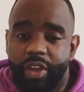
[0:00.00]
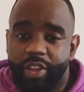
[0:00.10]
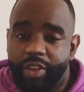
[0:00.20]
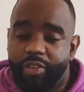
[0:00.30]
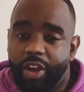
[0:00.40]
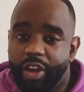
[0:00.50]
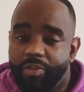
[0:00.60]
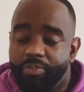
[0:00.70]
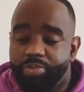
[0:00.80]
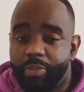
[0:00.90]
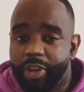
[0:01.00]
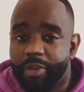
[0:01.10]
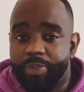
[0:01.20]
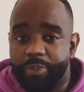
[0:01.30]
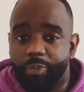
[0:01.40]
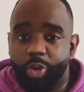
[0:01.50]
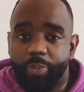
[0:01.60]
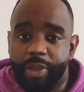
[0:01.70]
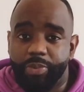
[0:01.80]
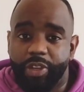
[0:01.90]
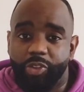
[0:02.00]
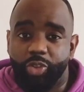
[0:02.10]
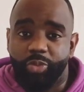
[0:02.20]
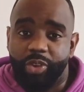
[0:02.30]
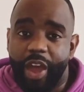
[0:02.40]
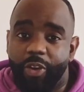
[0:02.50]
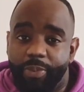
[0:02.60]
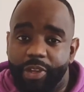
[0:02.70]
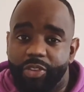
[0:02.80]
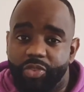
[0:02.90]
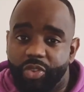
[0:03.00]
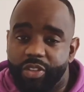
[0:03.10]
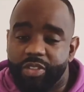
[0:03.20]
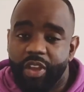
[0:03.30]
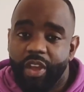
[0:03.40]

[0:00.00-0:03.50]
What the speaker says: There are probably a bit more people than normal now are picking Joyce.